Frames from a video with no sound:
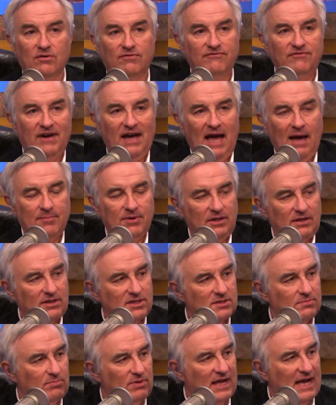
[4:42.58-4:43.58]
a
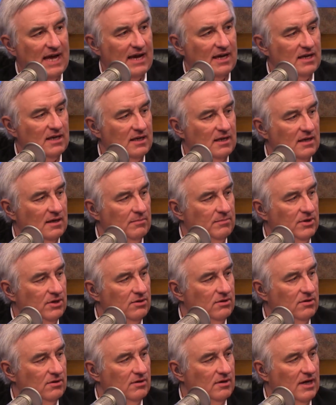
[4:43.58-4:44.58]
fabulous Black uh,
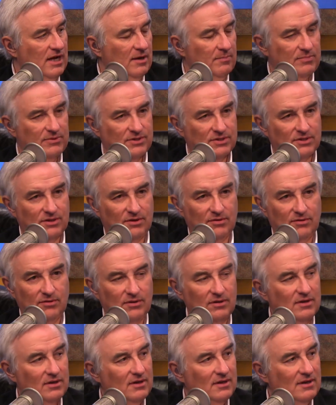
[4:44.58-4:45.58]
Mirror episode,
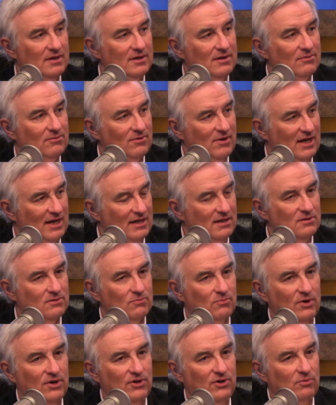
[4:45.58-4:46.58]
yes. right, oh,
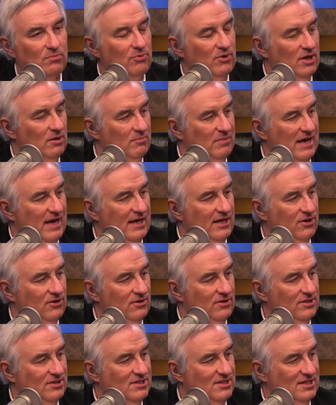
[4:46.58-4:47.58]
where you I'm bring back your
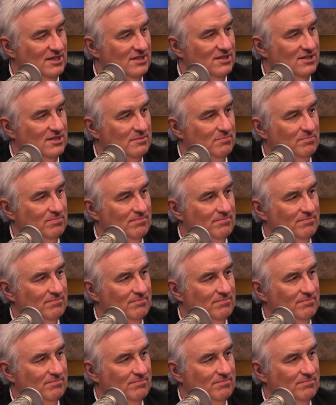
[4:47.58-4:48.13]
deceased